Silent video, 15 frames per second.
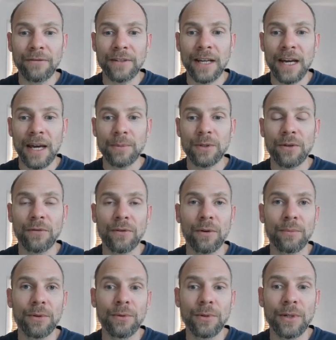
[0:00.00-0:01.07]
types of
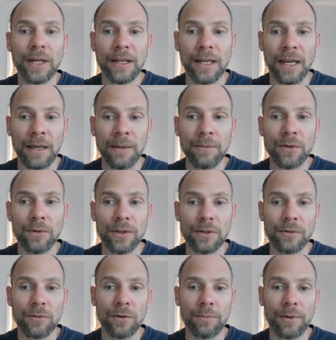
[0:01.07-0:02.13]
computer games, so
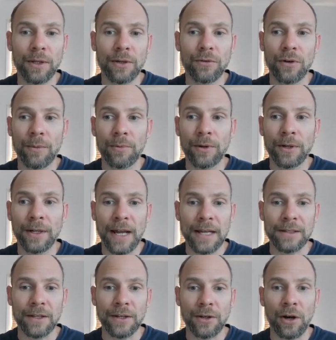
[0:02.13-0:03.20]
this could be interpreted
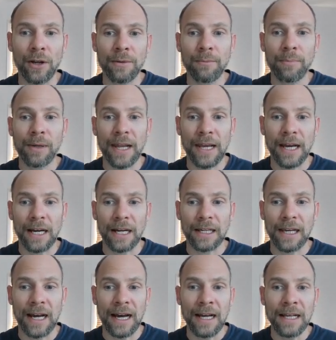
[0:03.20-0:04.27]
as a non-player
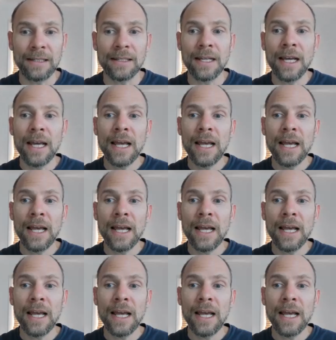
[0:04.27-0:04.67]
class.